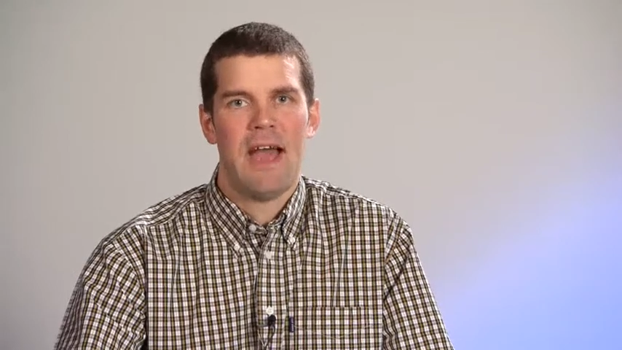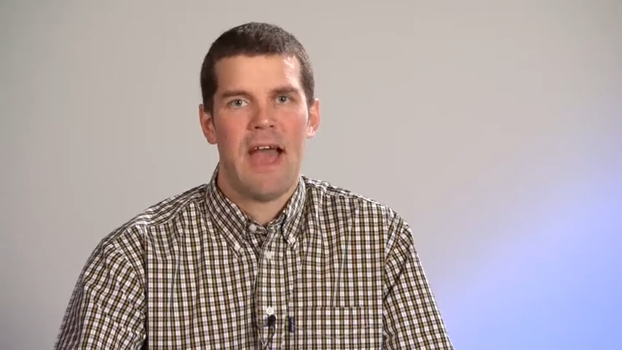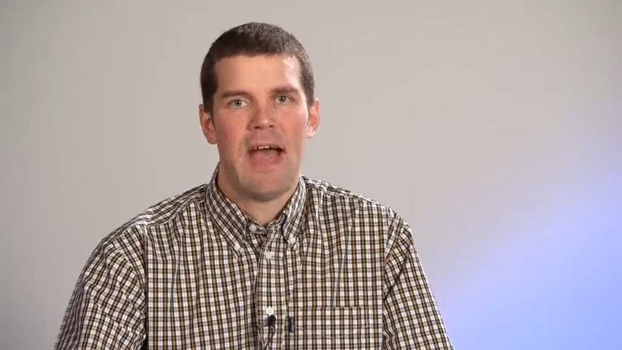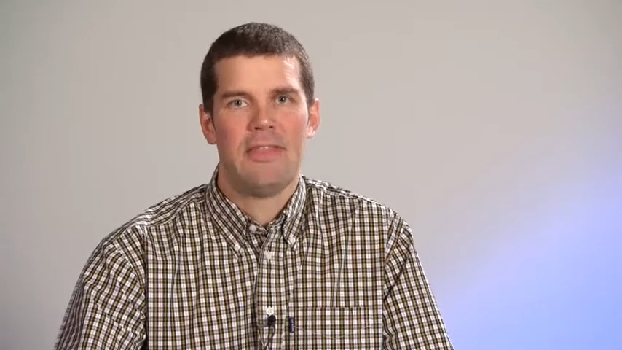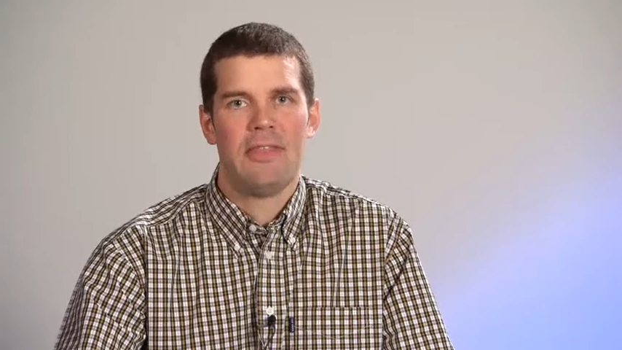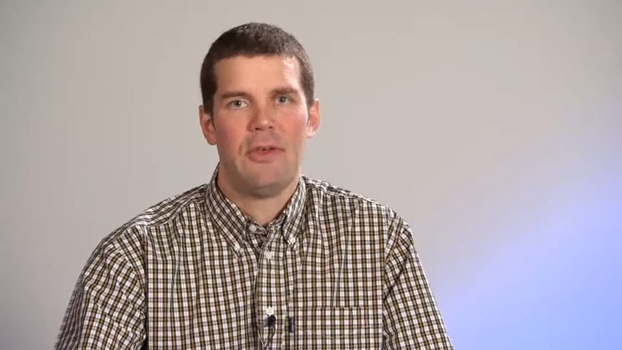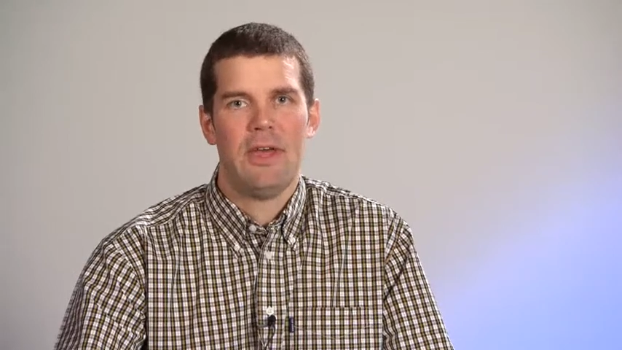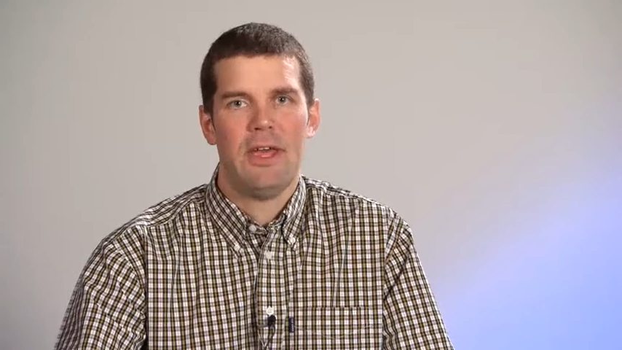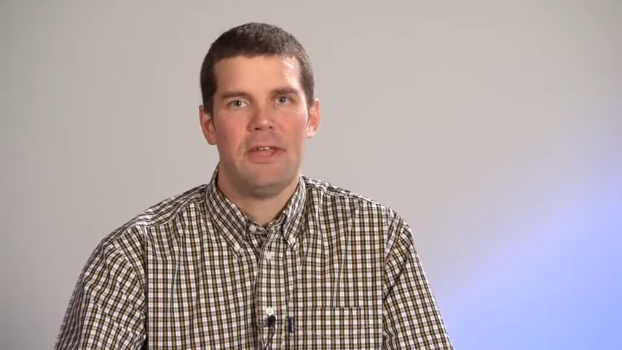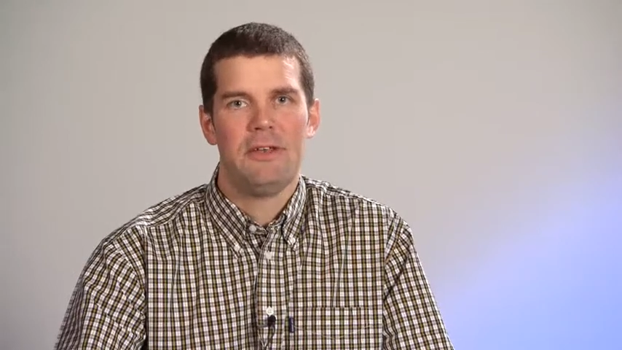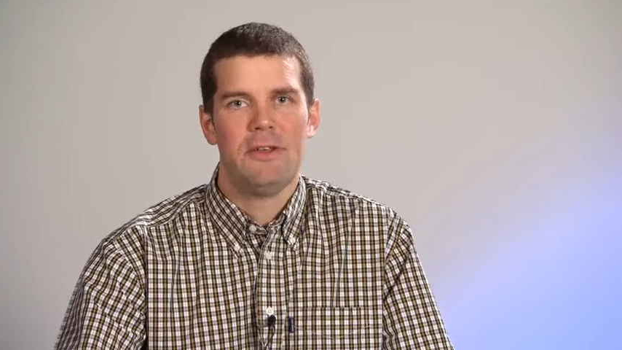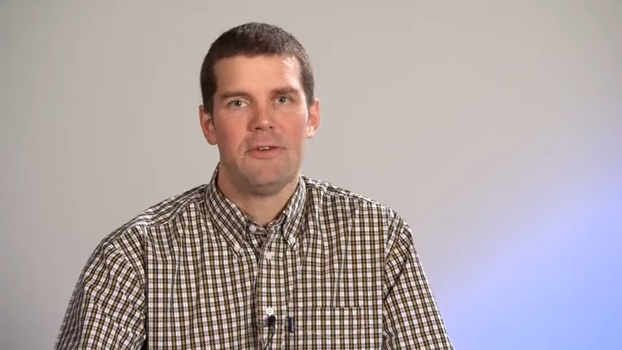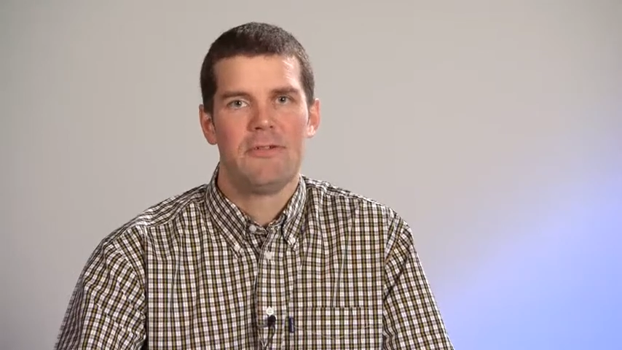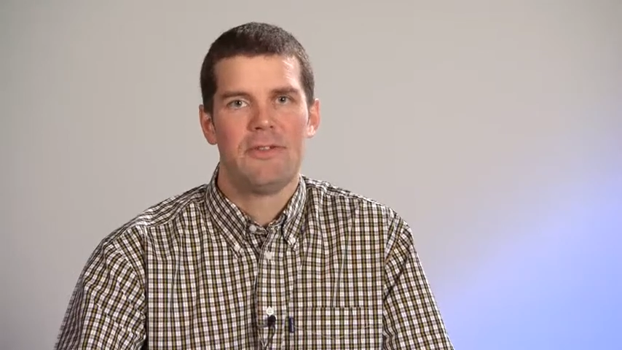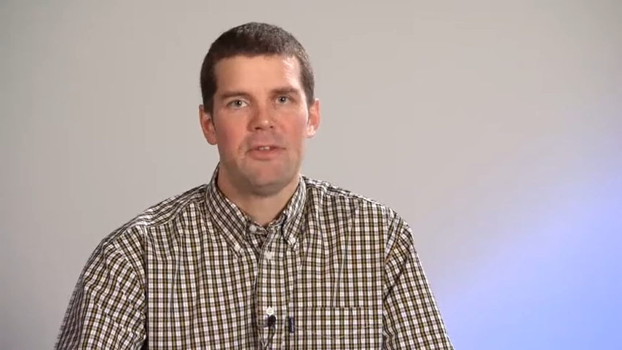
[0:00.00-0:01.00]
at the end
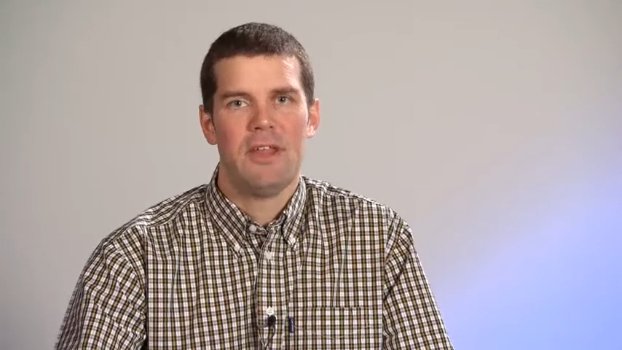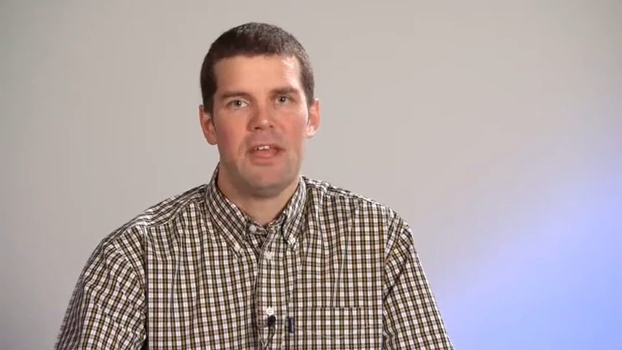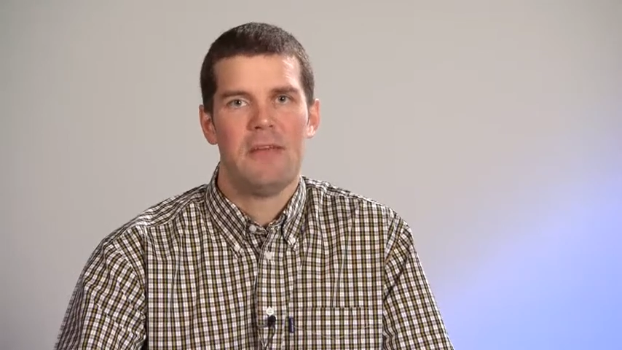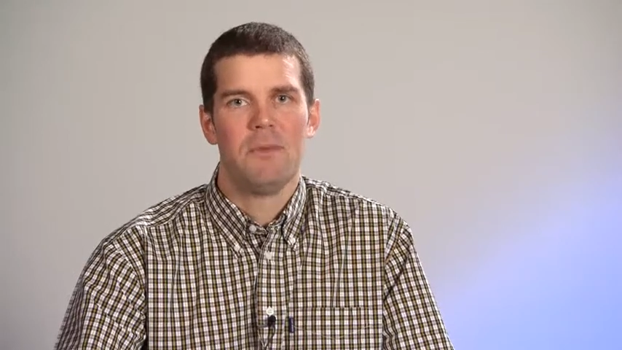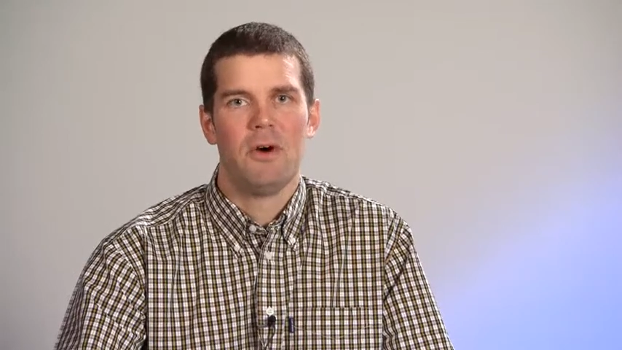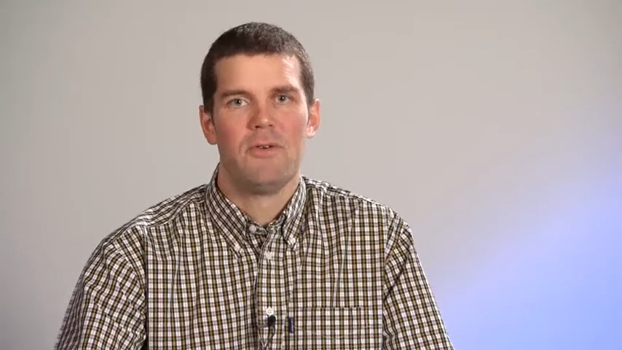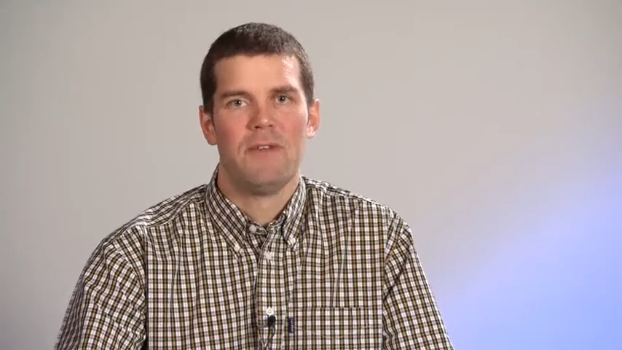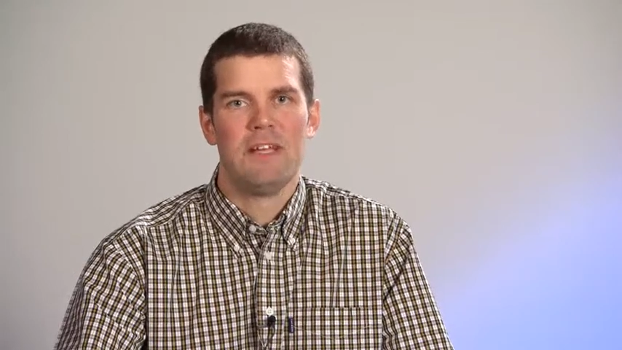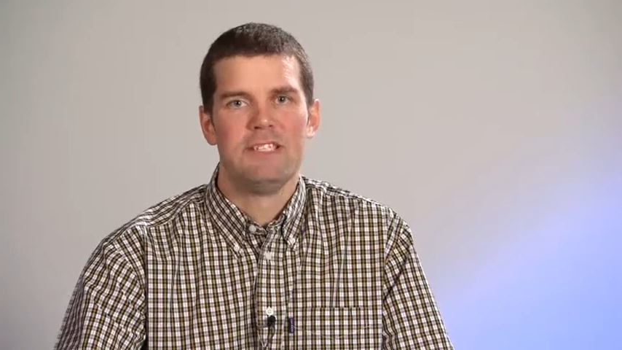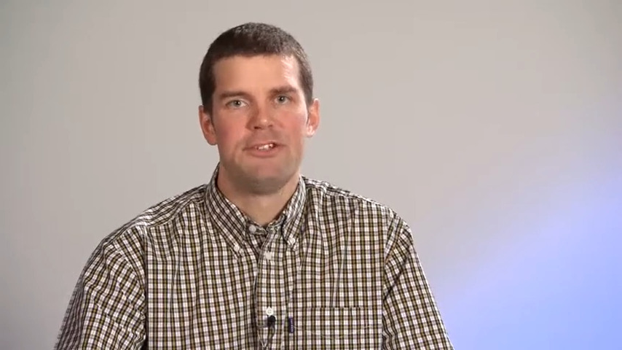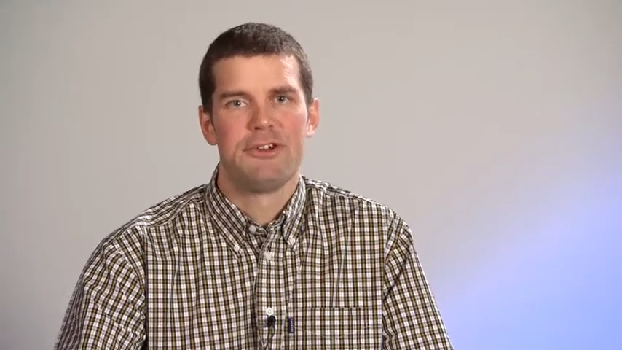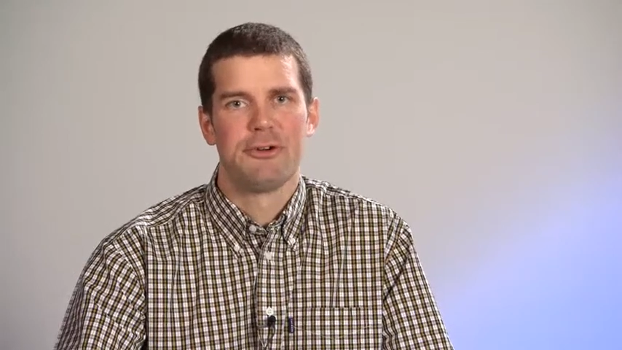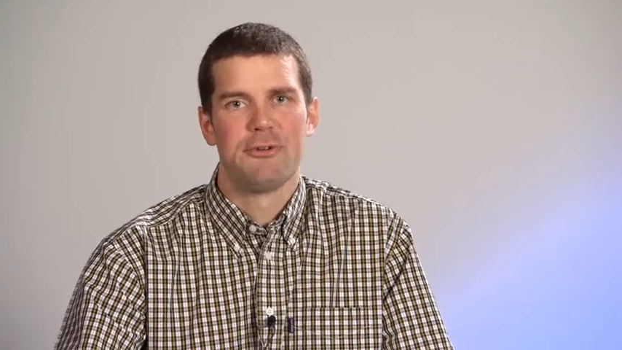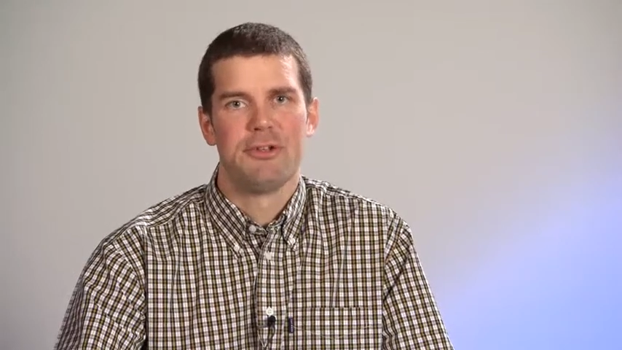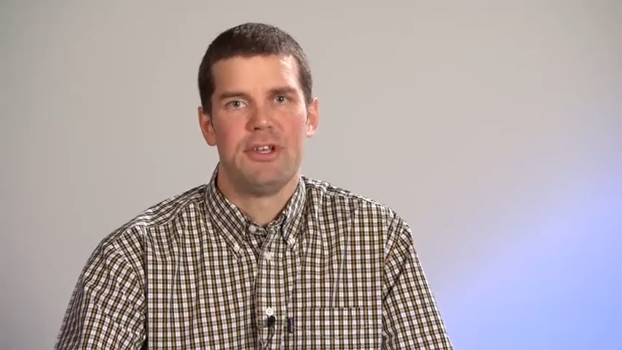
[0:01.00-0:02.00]
of the name of each
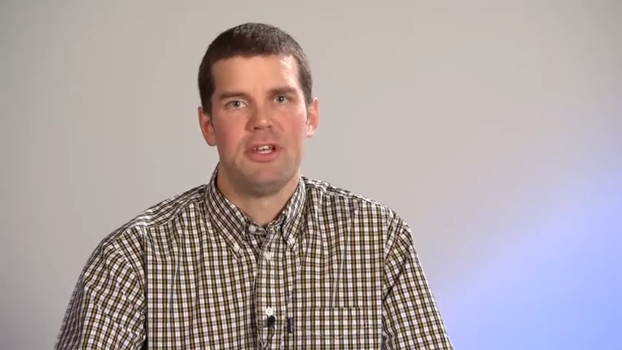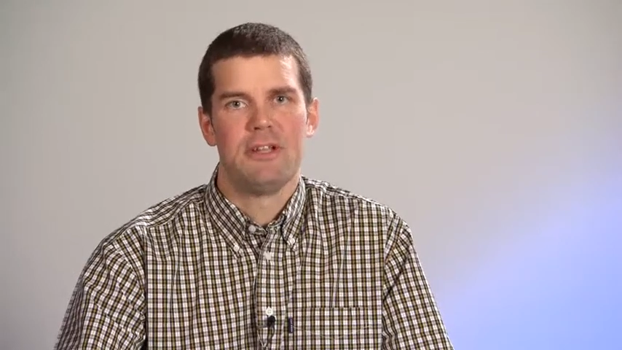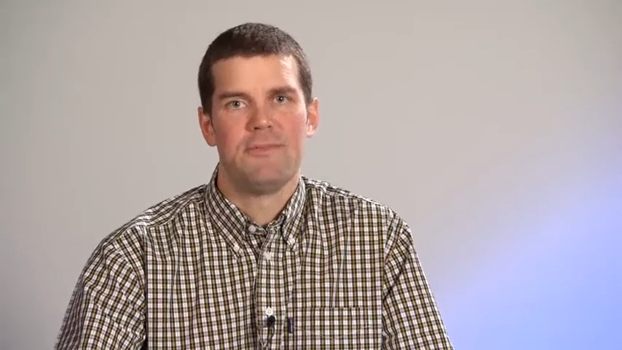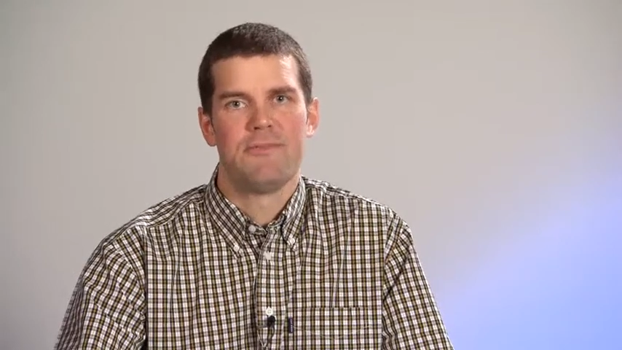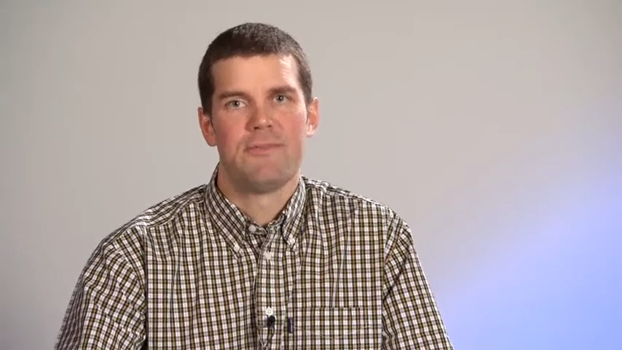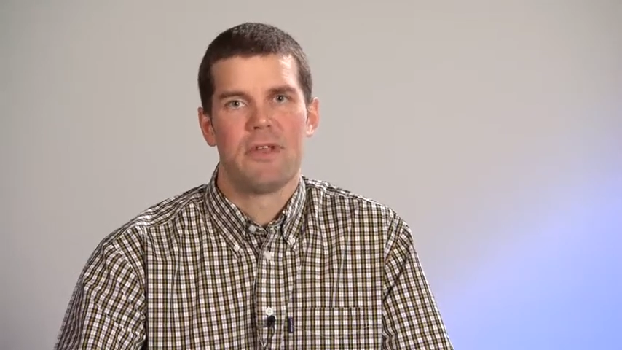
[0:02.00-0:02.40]
routine.